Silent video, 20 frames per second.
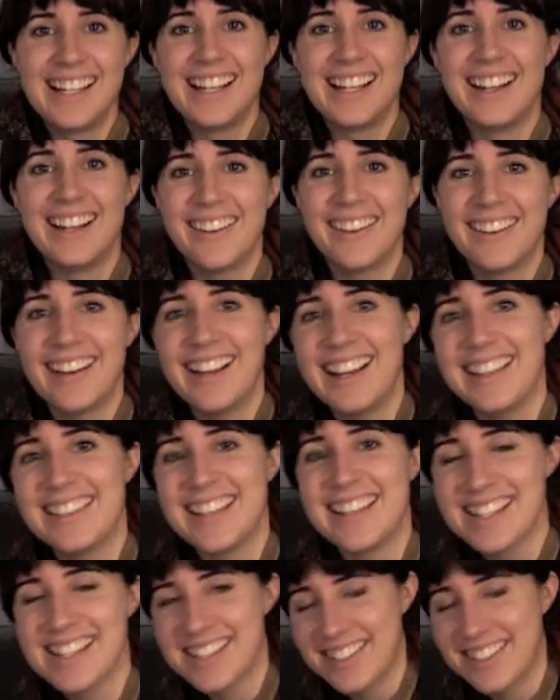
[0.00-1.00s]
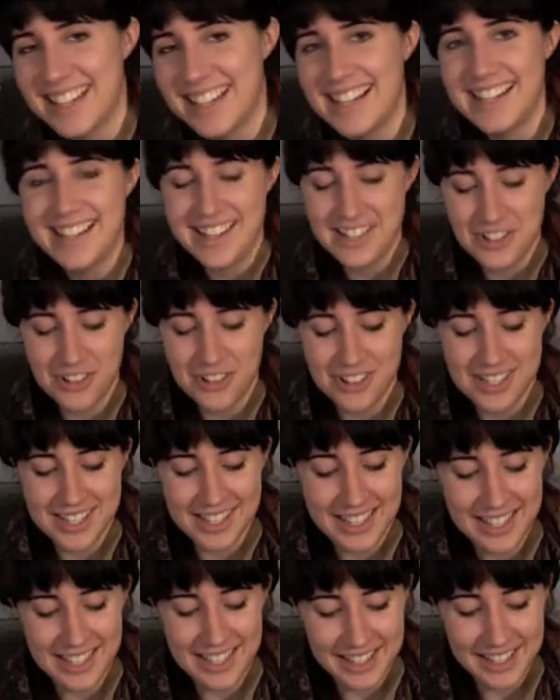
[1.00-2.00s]
All right, things are getting
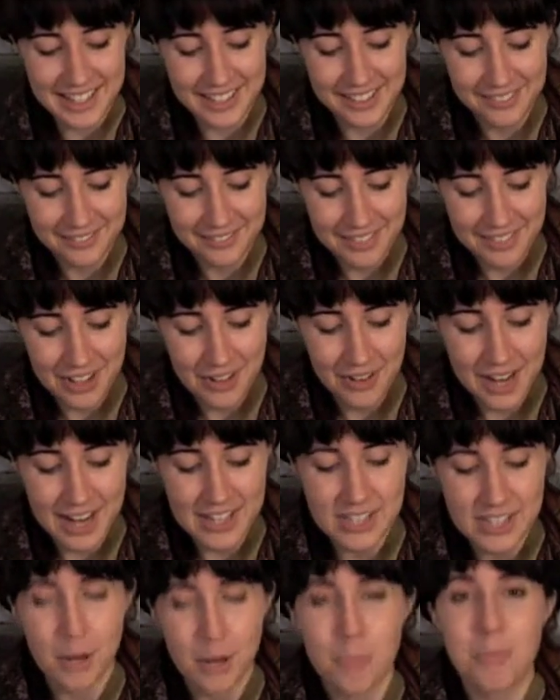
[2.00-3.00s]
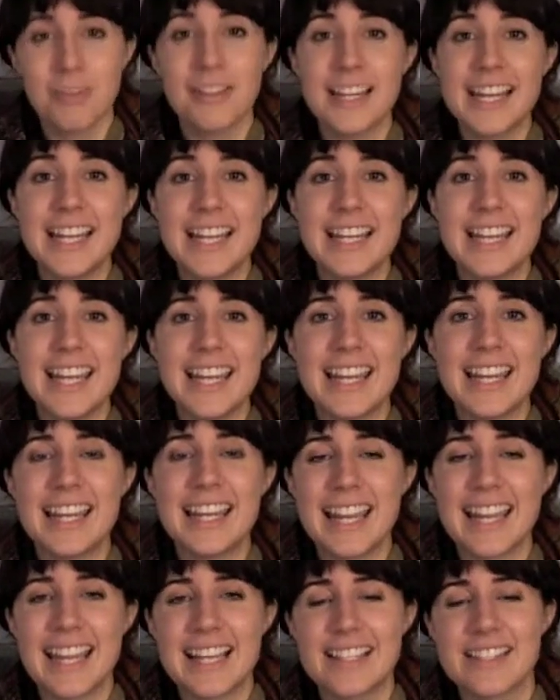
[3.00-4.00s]
interesting here. Okay, so Bleeding
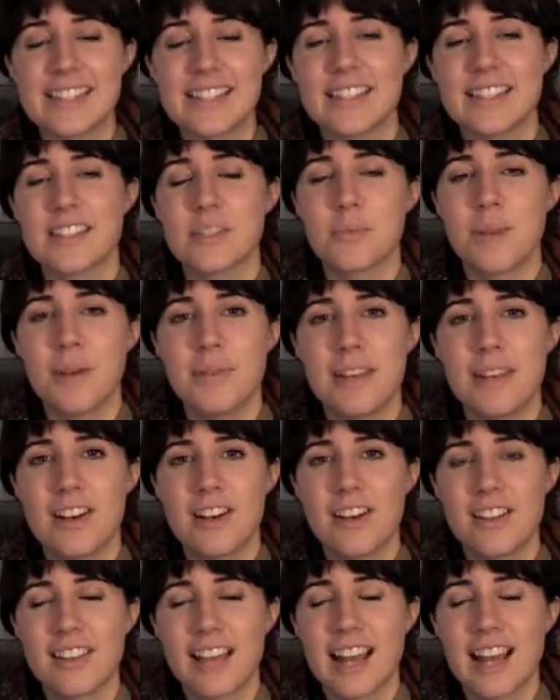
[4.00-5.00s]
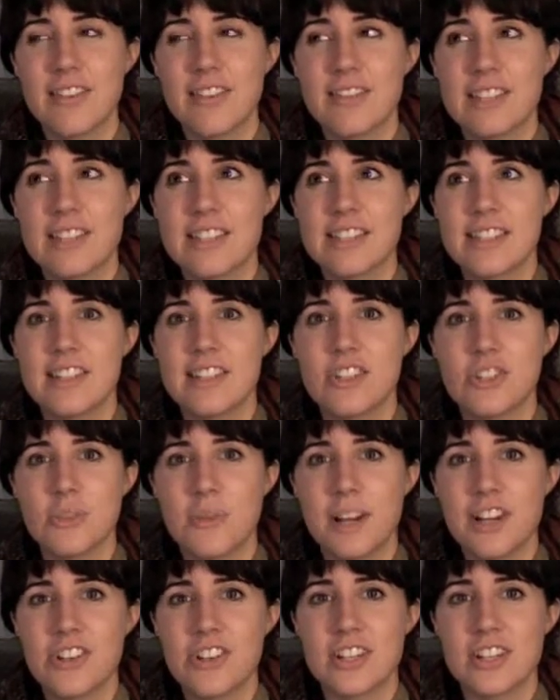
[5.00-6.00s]
Kansas is what we call kind of the
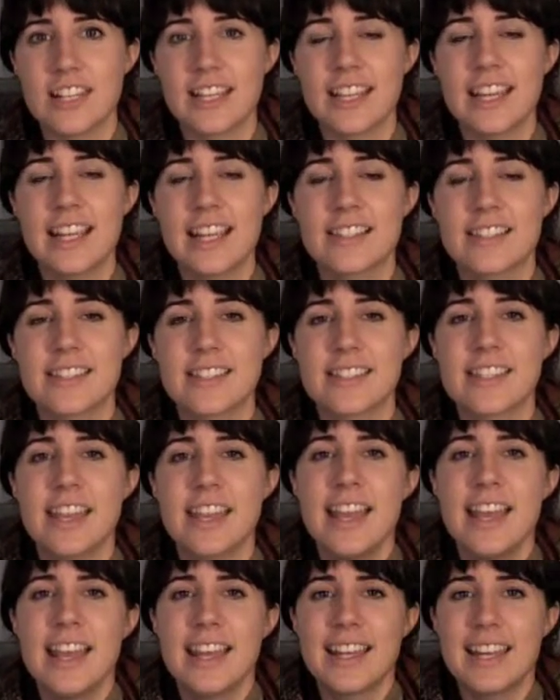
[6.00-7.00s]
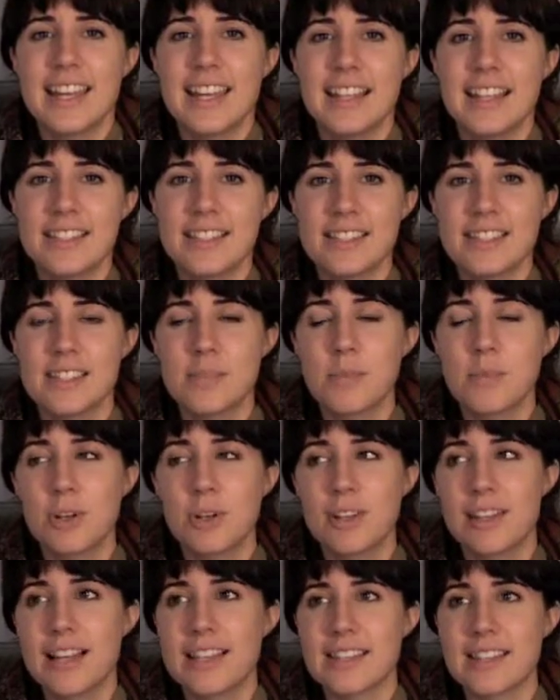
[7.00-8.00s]
situation in Kansas. Kansas is more
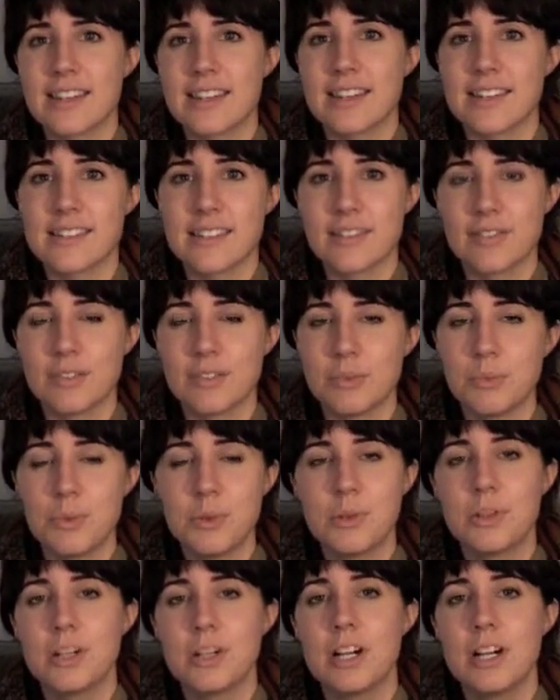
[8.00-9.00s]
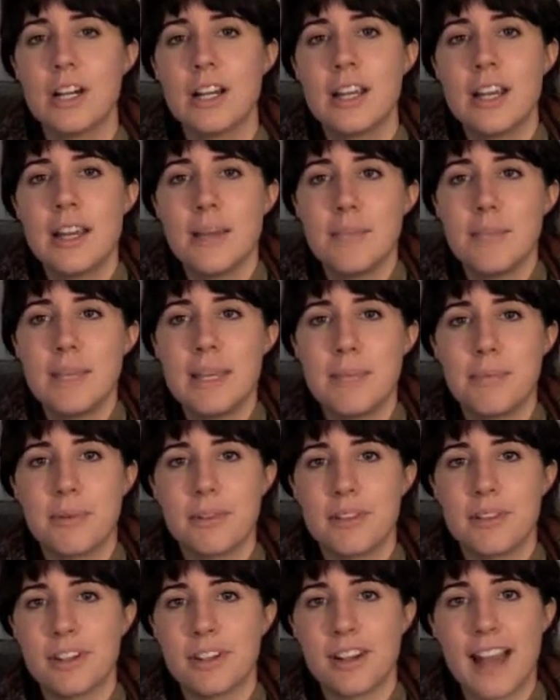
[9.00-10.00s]
or less in a civil war.
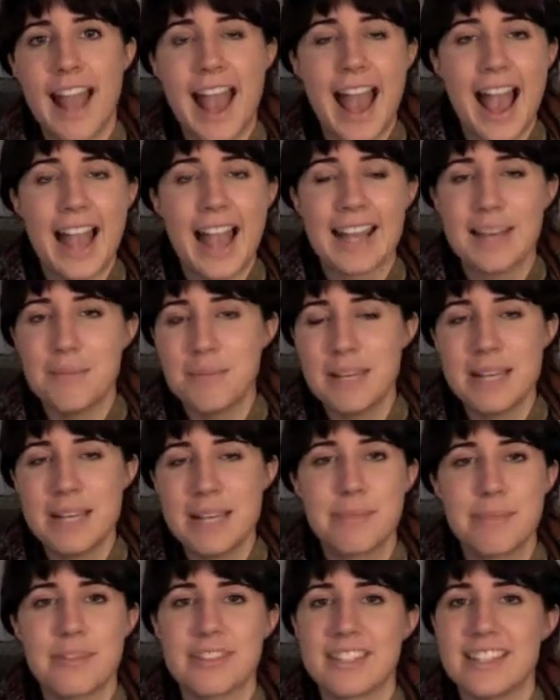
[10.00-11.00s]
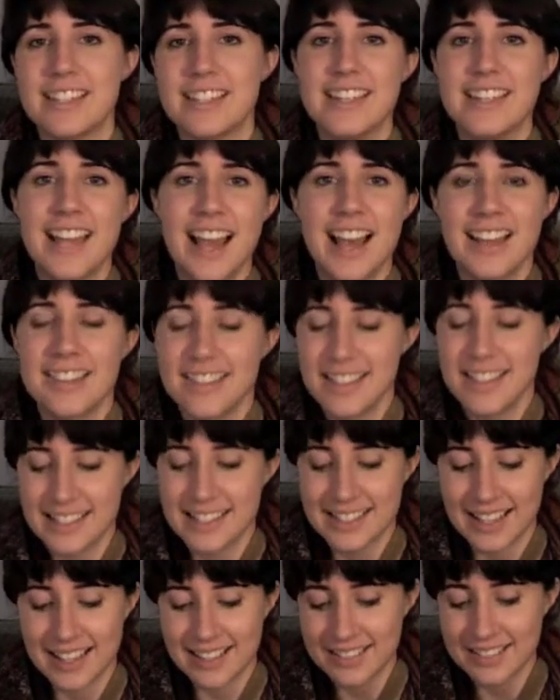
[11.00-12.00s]
People are hacking people to death.
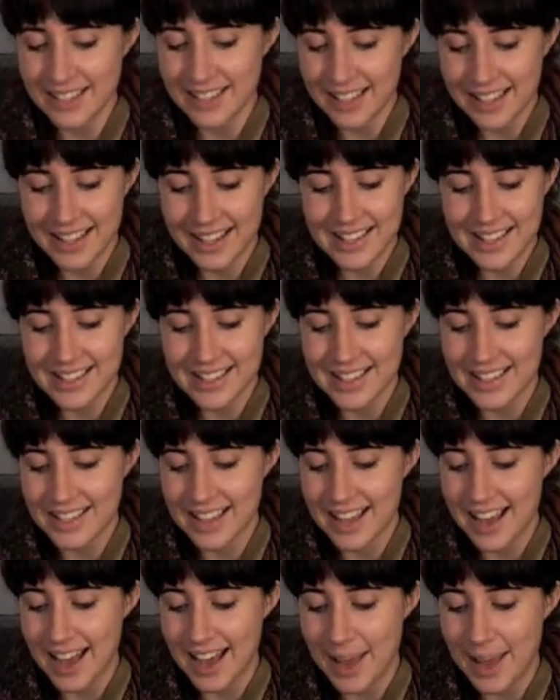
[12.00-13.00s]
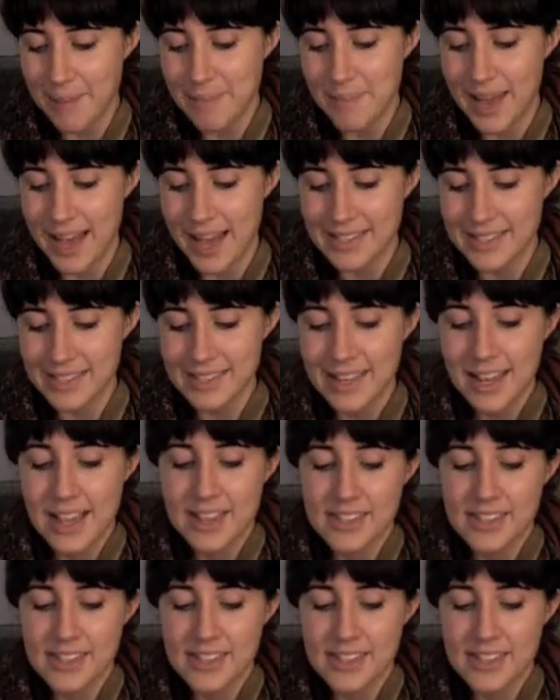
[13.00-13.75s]
Like I said, it's a hot mess.